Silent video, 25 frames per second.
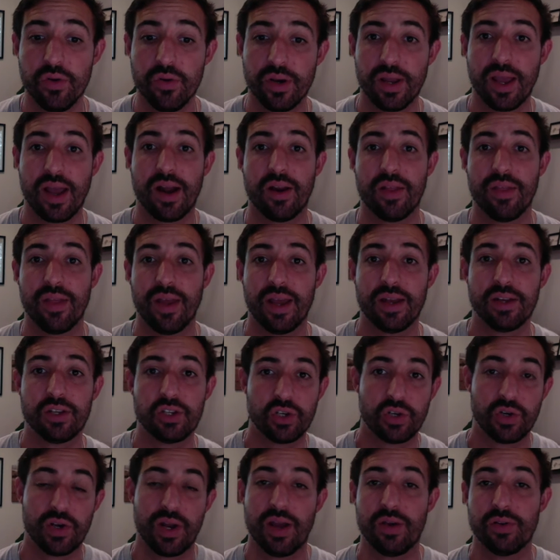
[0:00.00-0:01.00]
And how did that
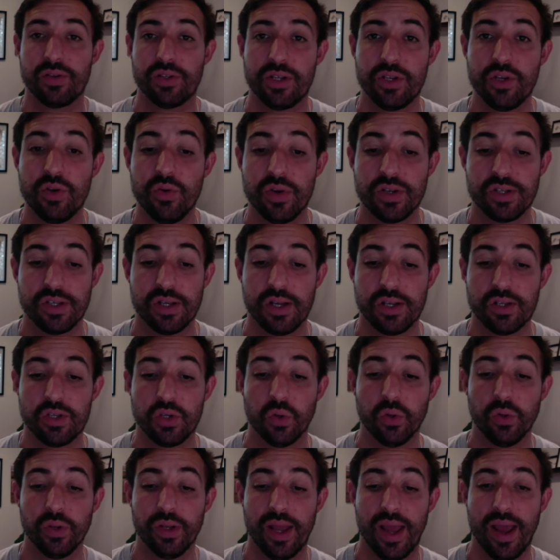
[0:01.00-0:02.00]
turn out to you as an
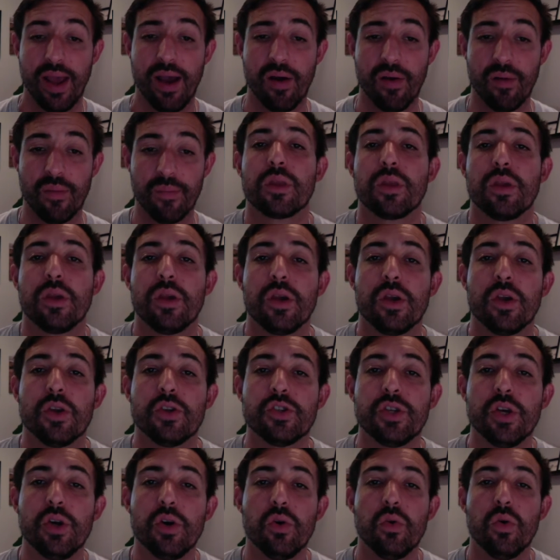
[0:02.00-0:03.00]
adult now?
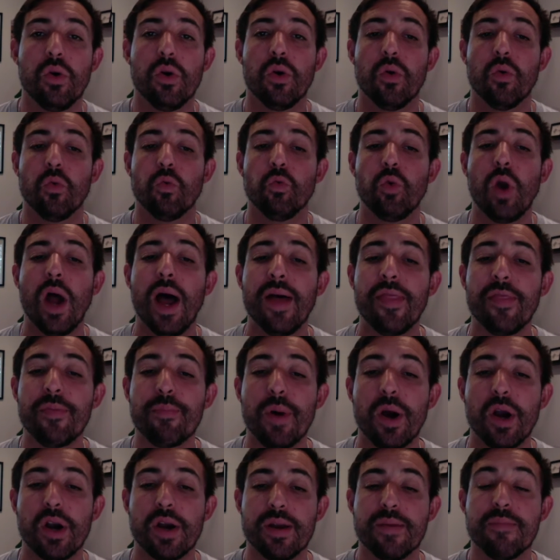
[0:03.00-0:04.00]
So
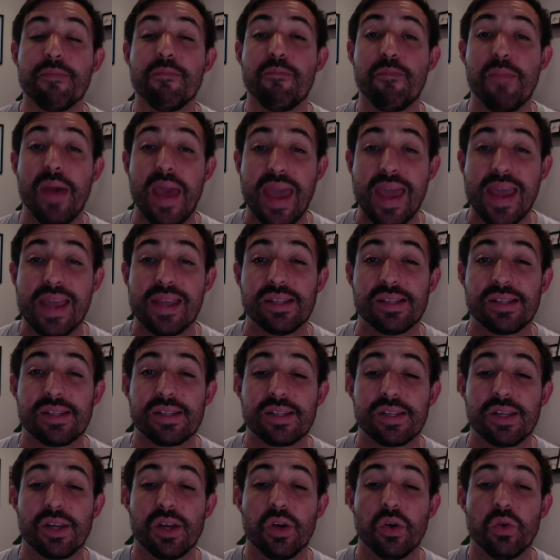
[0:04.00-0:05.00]
Rothbart and
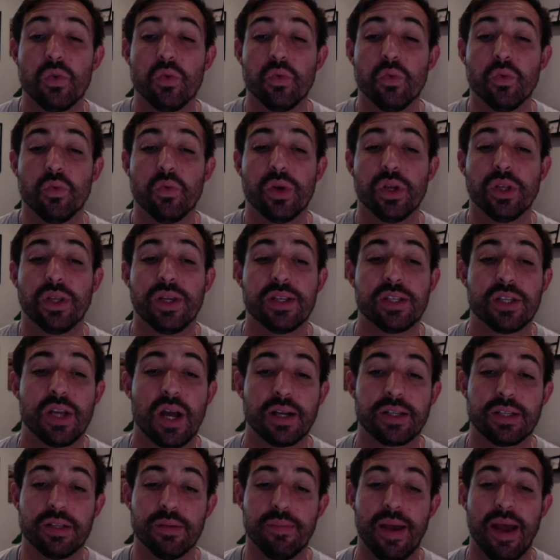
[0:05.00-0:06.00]
Bates really
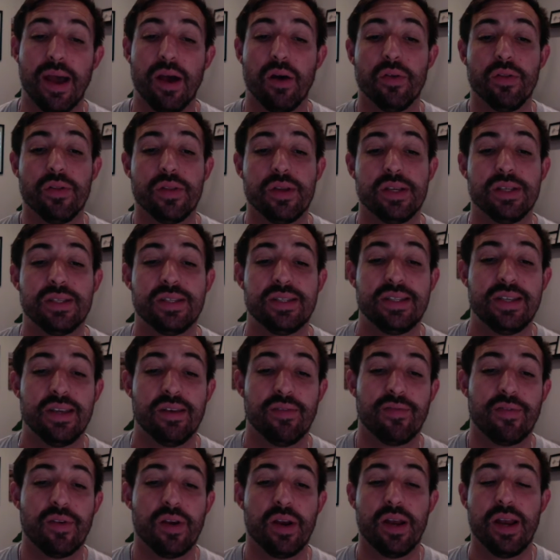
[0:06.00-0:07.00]
talked about these
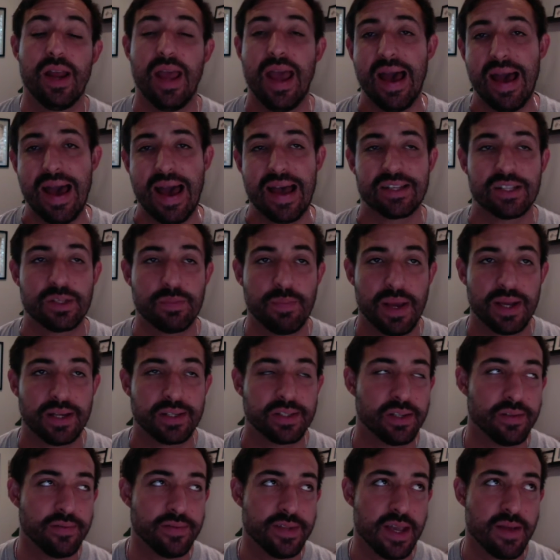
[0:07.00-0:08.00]
different
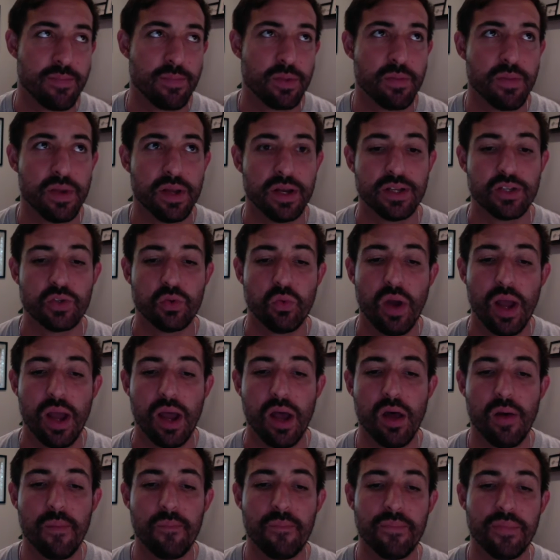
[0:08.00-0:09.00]
aspects of temperament as
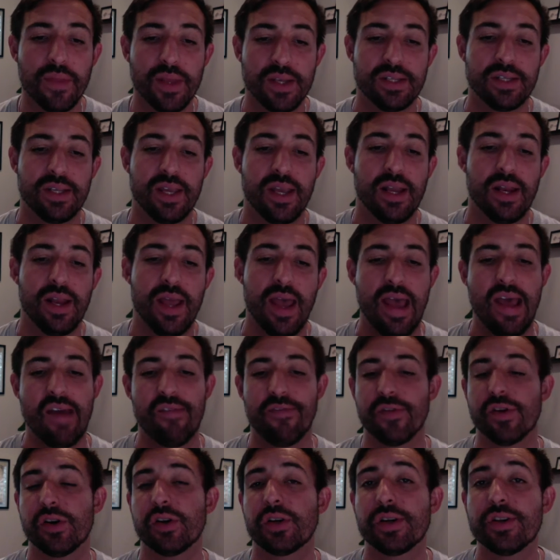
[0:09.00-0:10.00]
well. They said
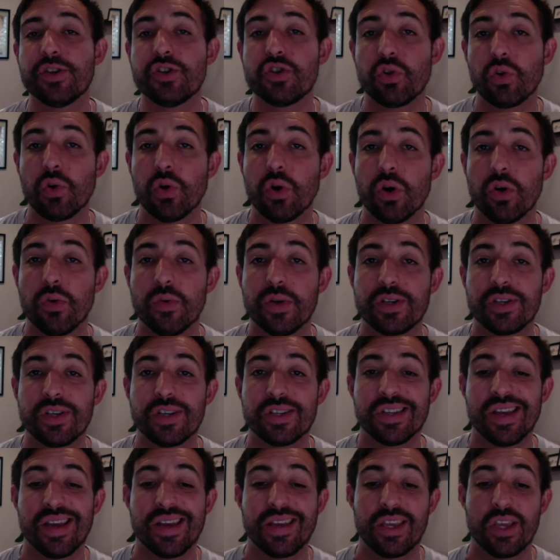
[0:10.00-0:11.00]
effort control, which
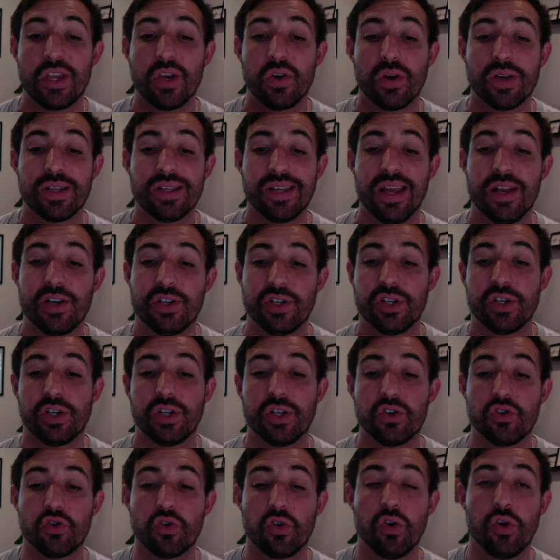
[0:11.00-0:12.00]
is like your attention
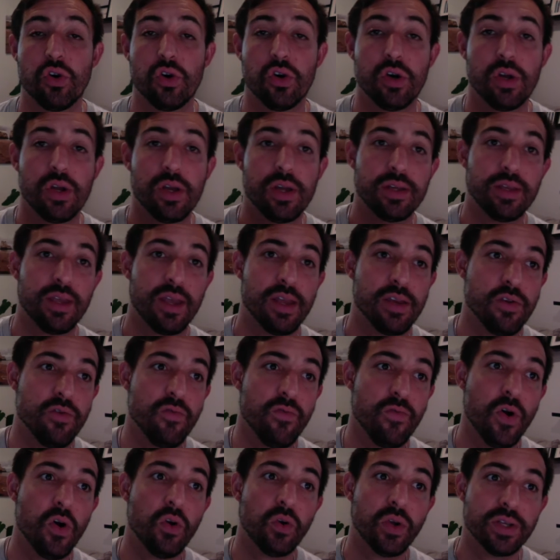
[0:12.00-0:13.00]
control. Can you
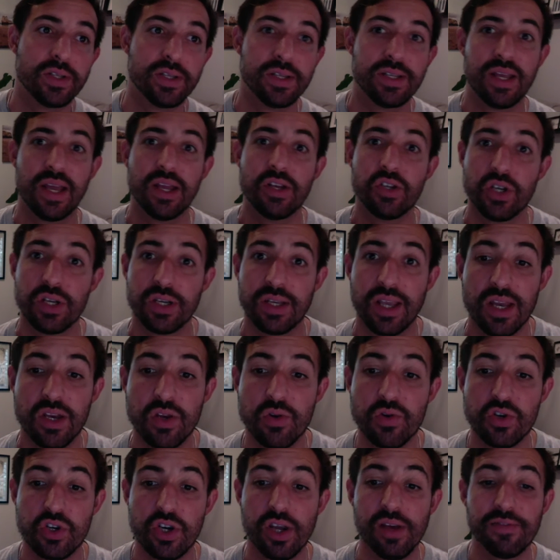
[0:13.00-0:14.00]
focus attention? Can you
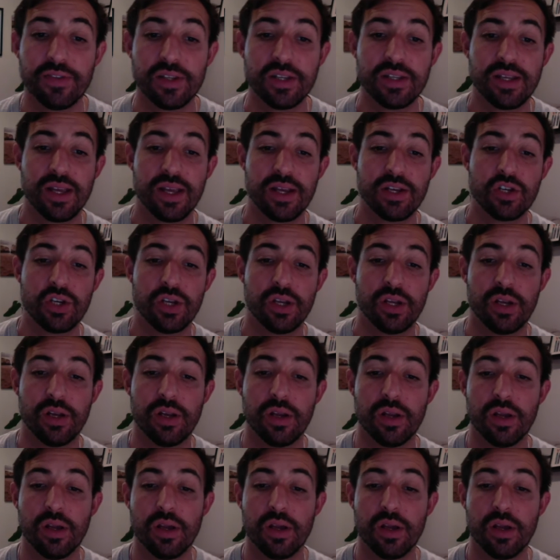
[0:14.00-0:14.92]
shift attention?